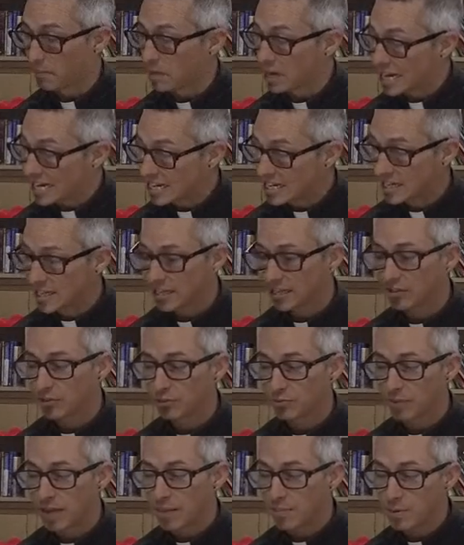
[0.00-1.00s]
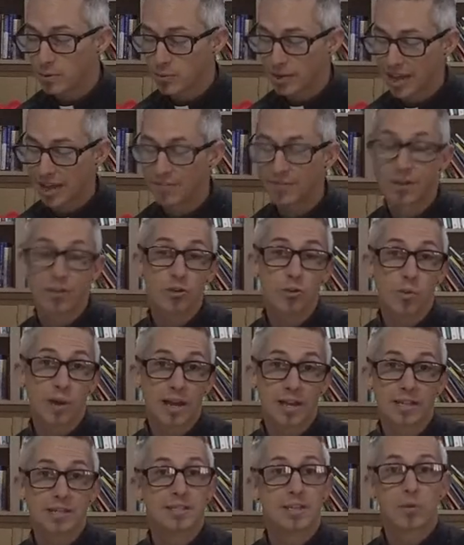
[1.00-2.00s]
of money to give, maybe we have other
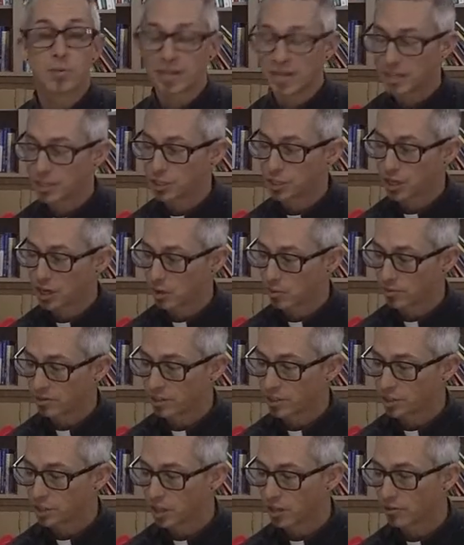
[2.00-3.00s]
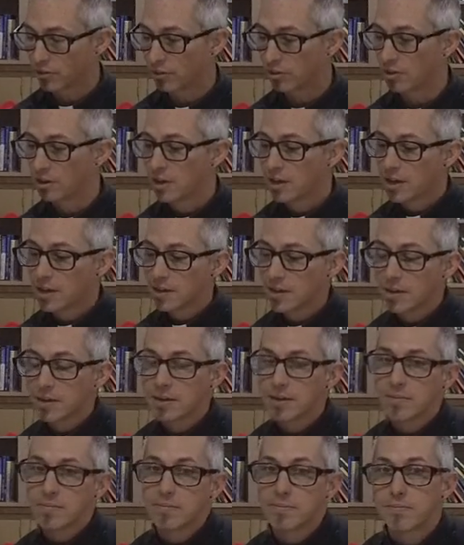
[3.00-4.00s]
ways that we can share with each other.
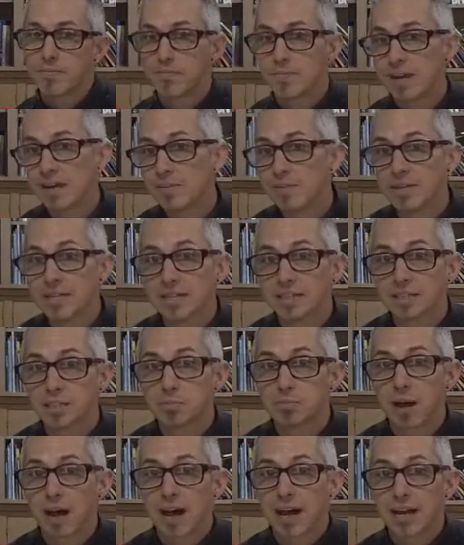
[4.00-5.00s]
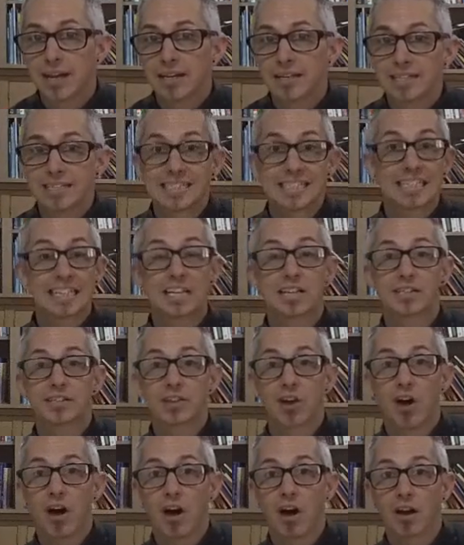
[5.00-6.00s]
Maybe it's by singing a
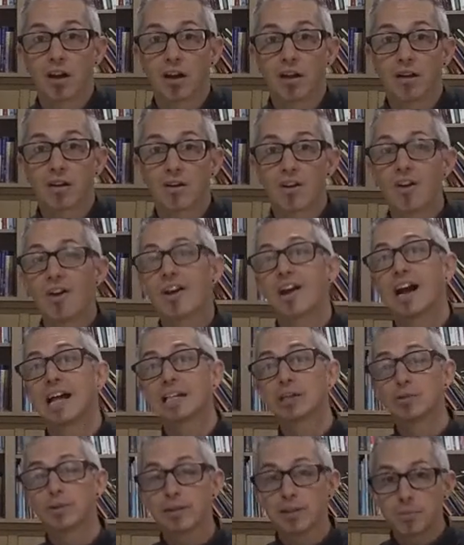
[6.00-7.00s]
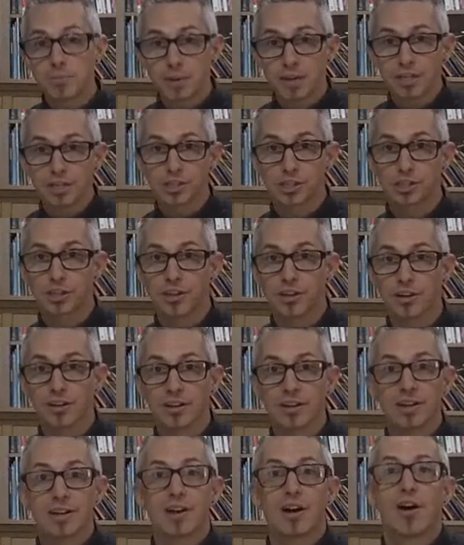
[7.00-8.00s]
song, coloring a
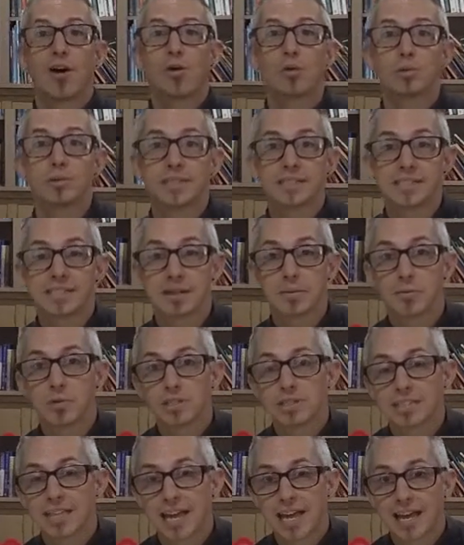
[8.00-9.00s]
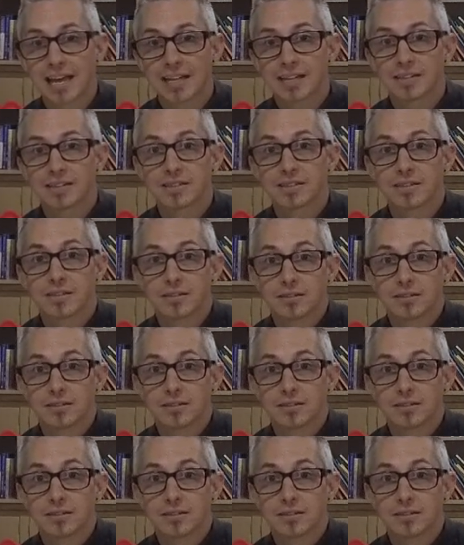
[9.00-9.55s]
picture, holding someone's hand,